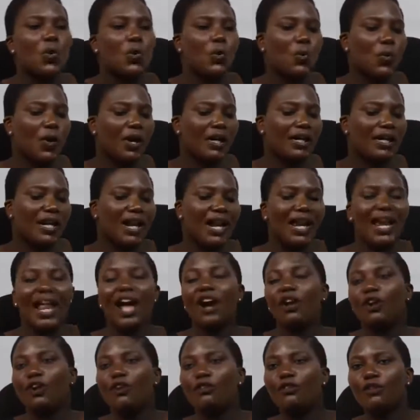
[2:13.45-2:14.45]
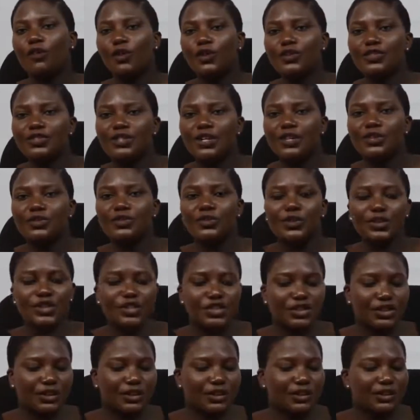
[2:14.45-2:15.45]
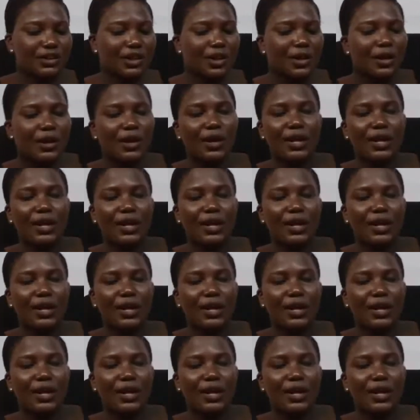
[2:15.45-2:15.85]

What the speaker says: 1, lack of concentration.